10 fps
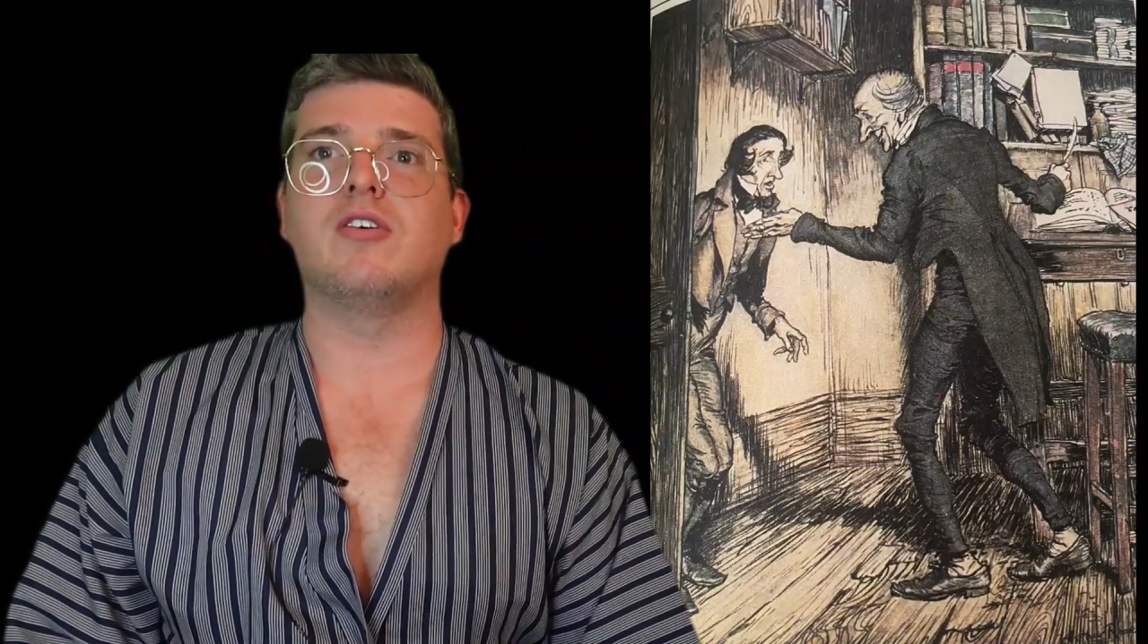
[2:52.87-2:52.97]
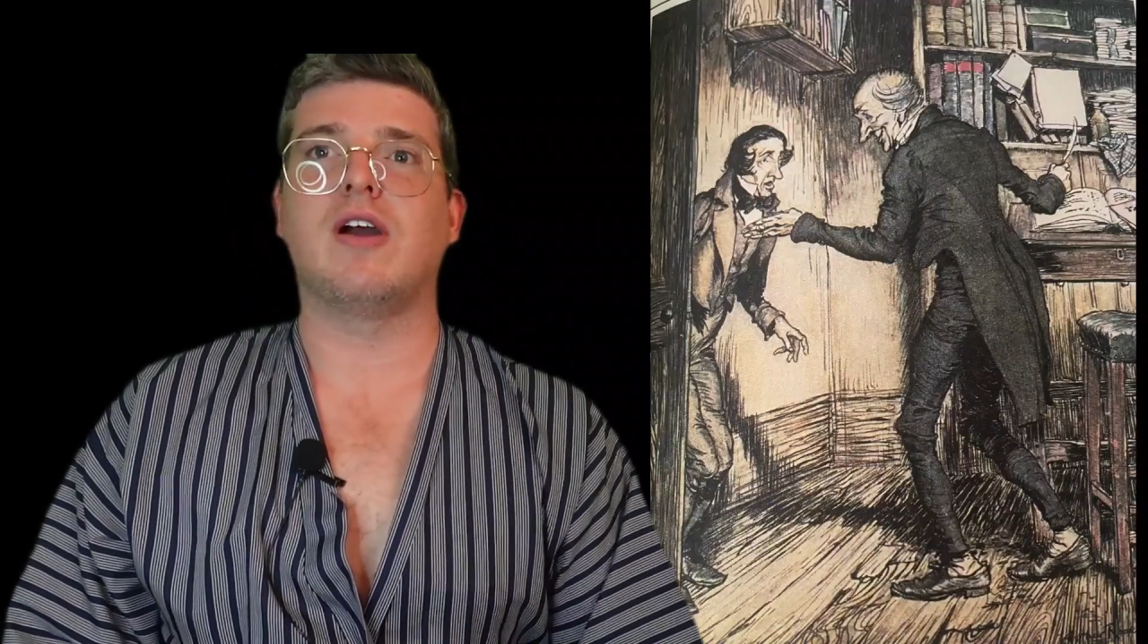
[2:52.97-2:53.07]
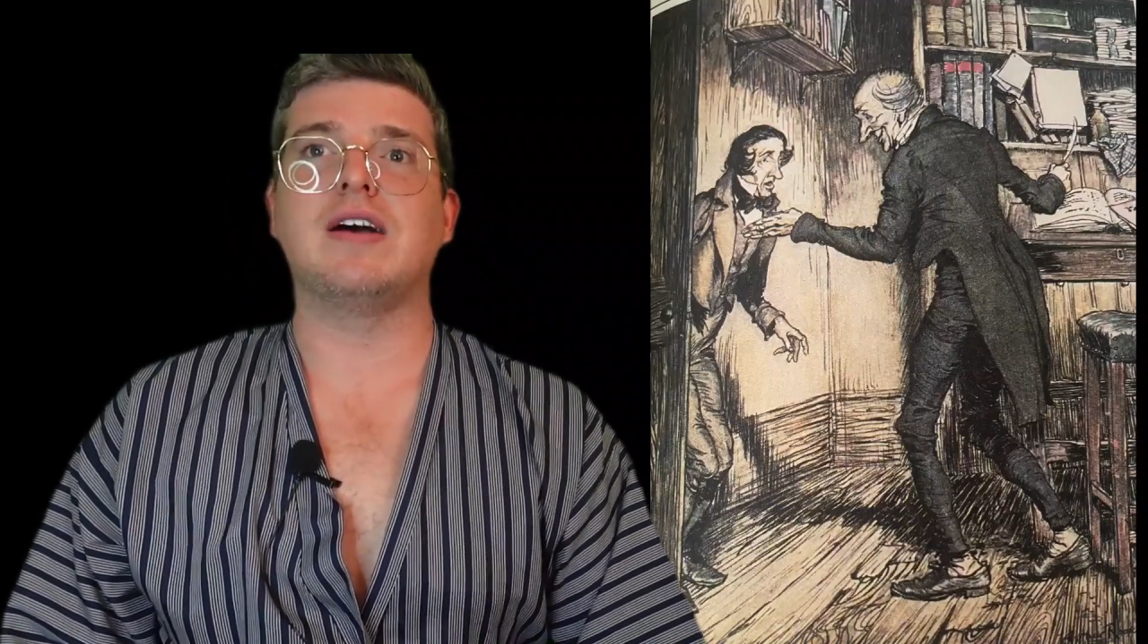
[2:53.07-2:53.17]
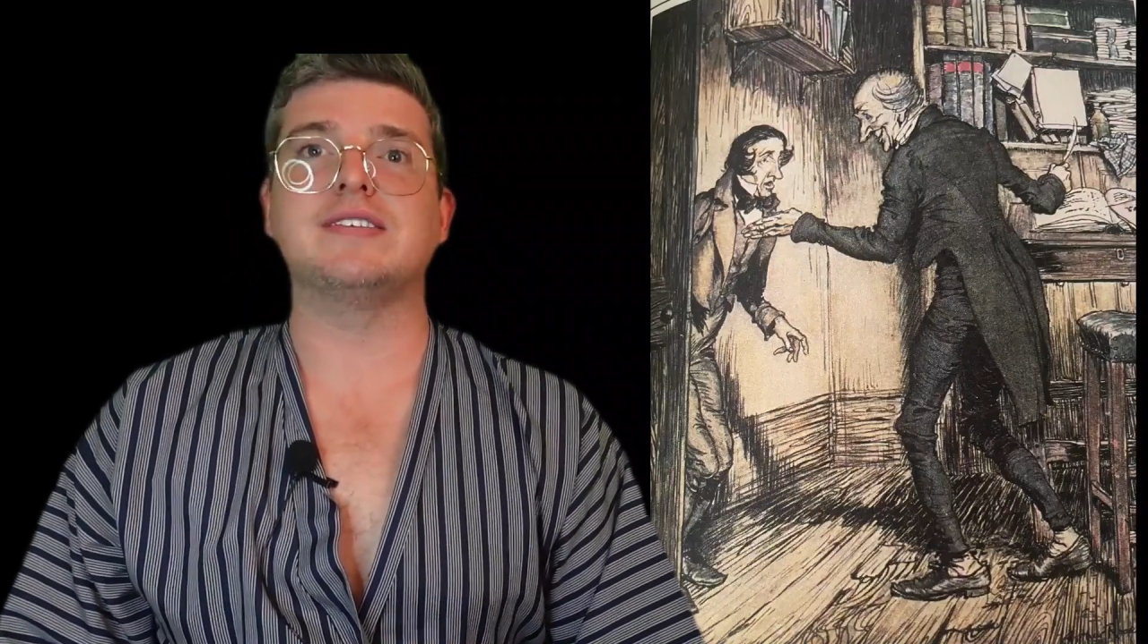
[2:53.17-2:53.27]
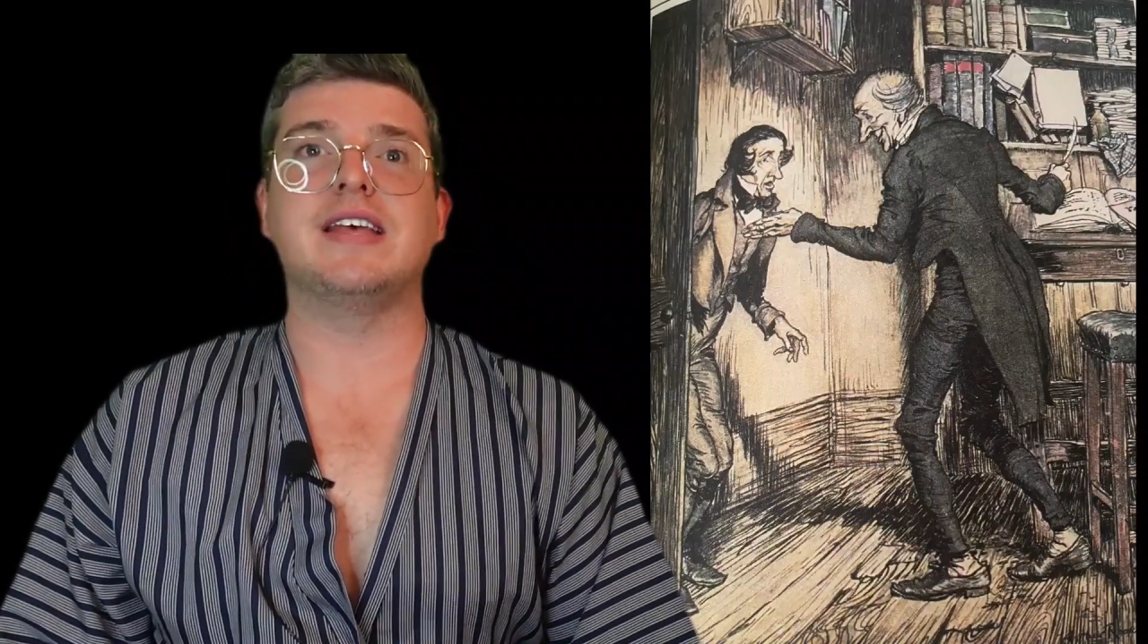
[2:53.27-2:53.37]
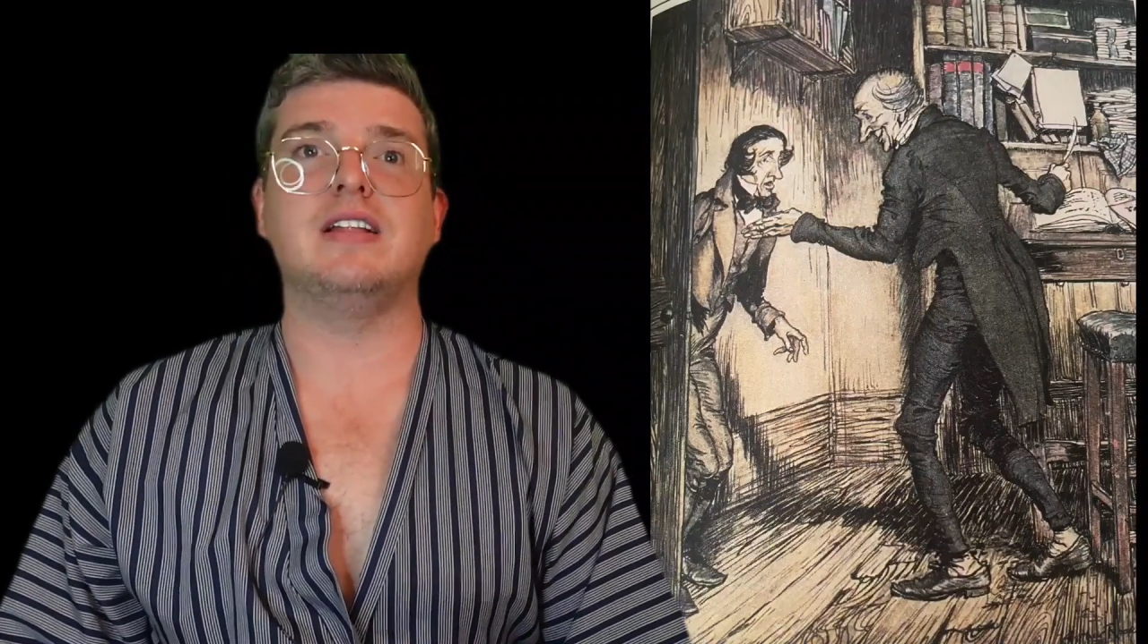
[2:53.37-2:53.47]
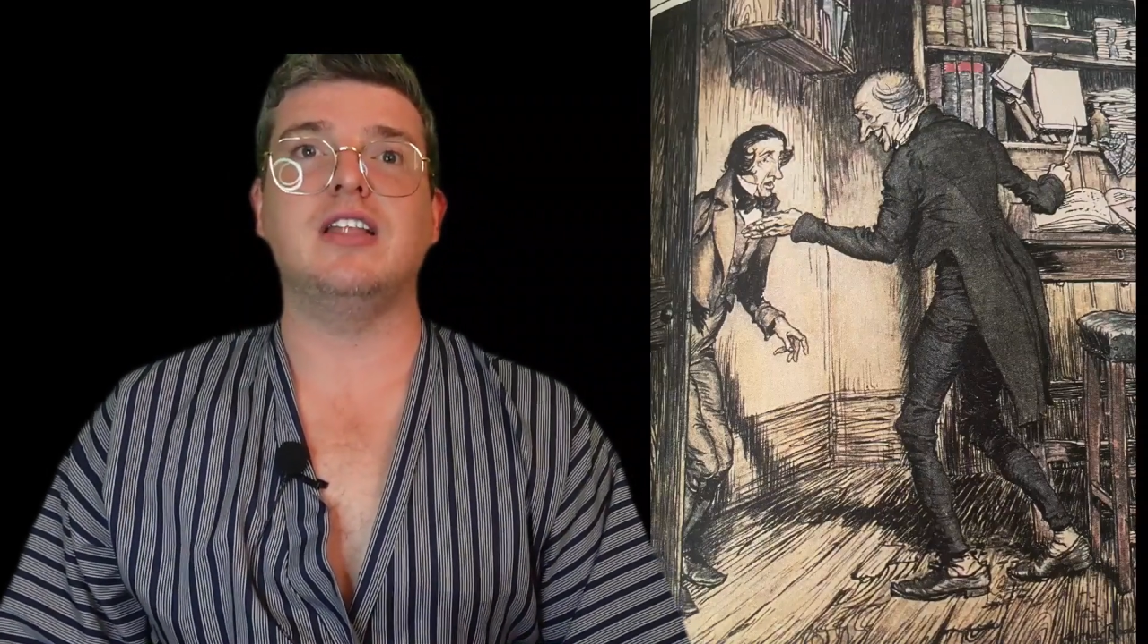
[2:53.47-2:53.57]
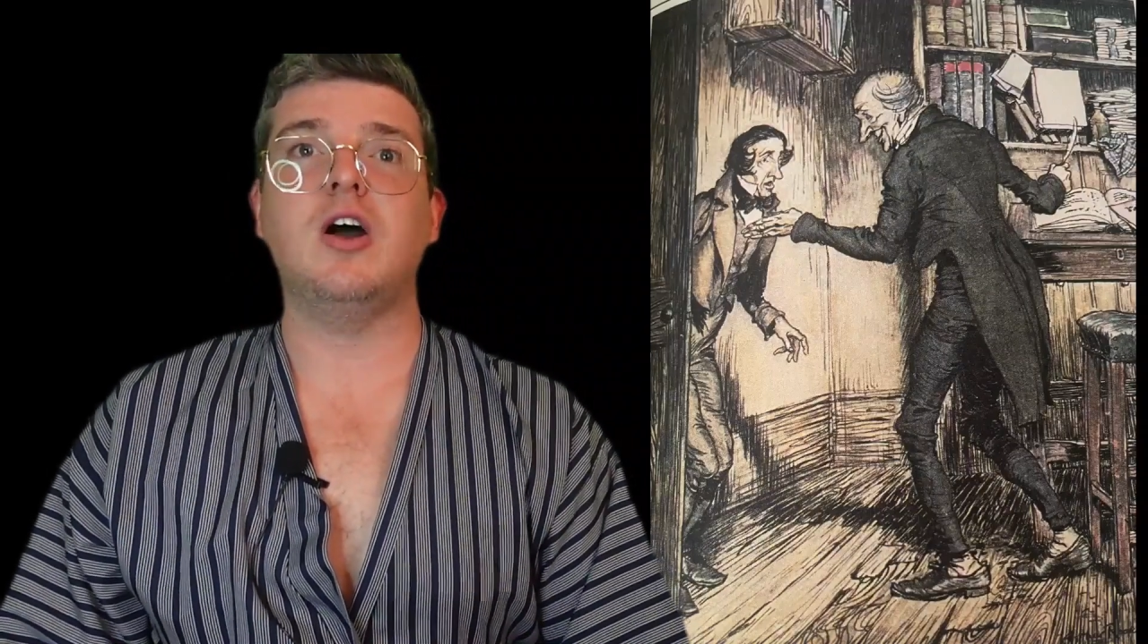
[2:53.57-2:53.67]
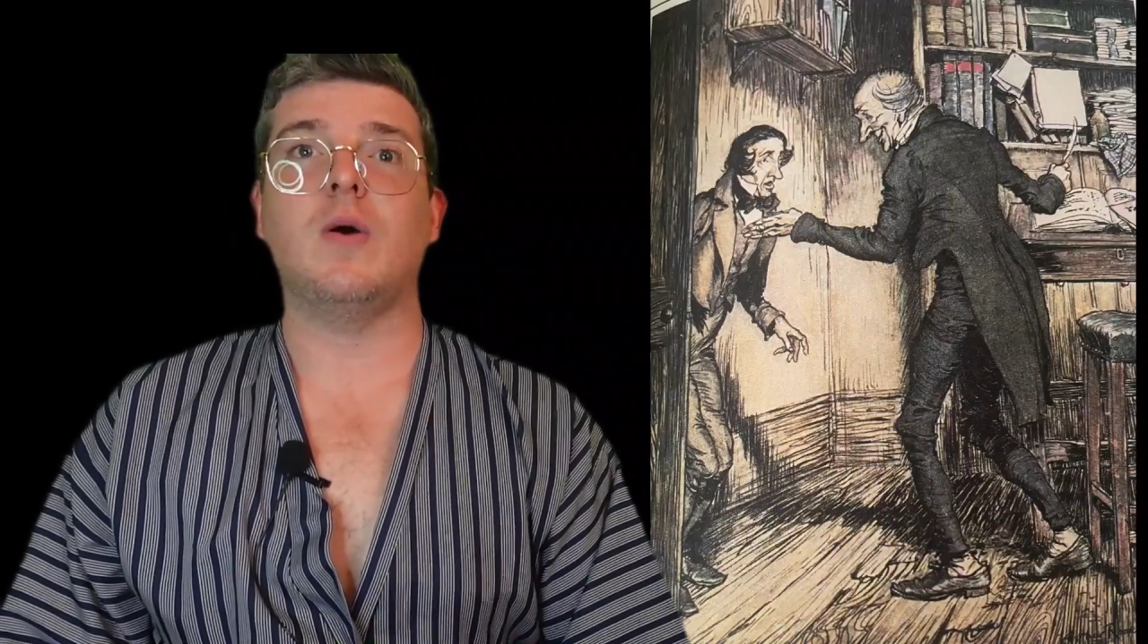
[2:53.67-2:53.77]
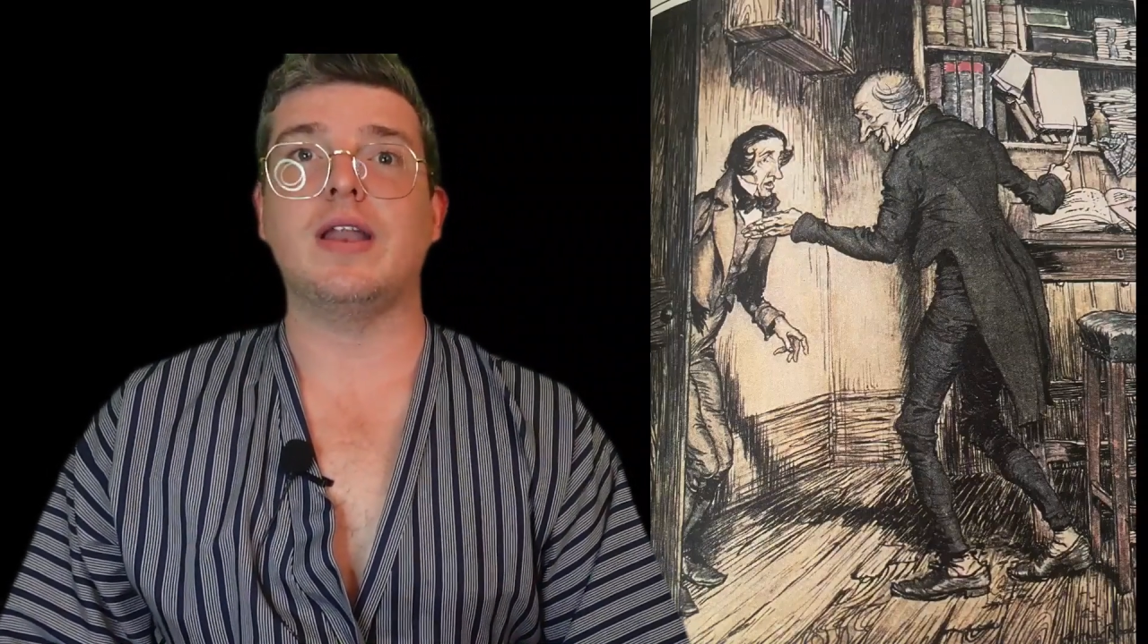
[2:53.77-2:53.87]
growls a
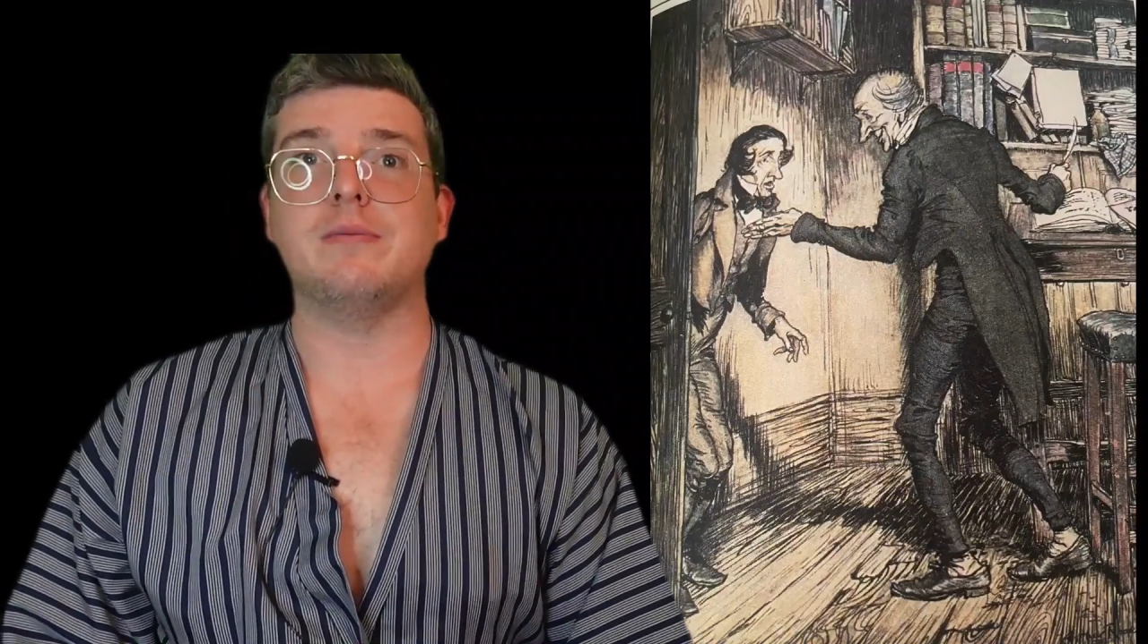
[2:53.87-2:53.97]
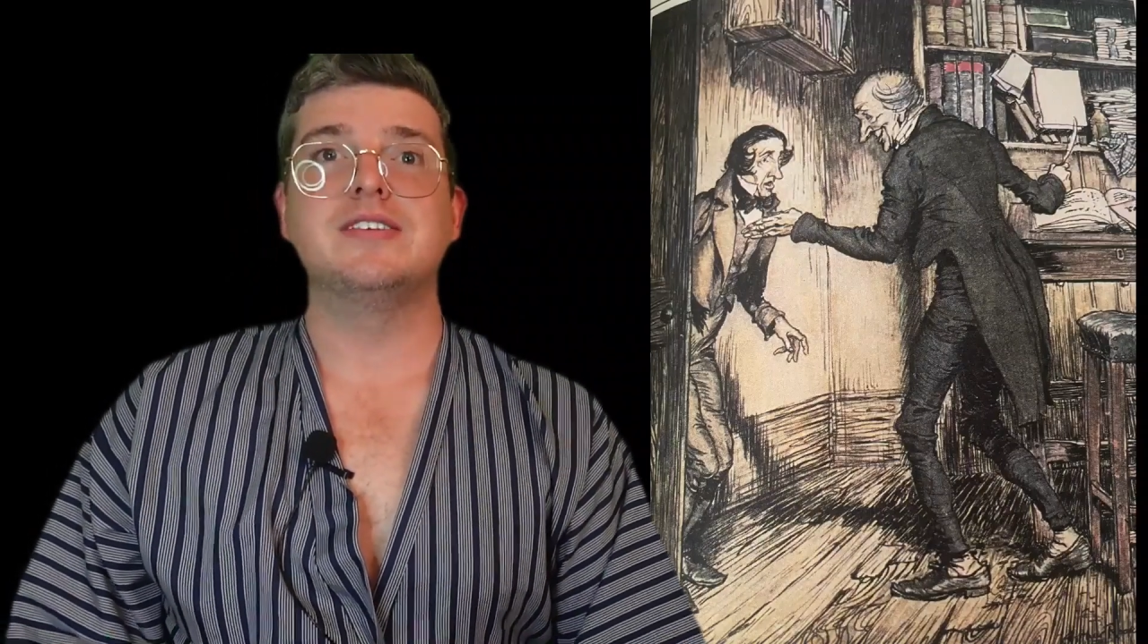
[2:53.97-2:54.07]
hello at him.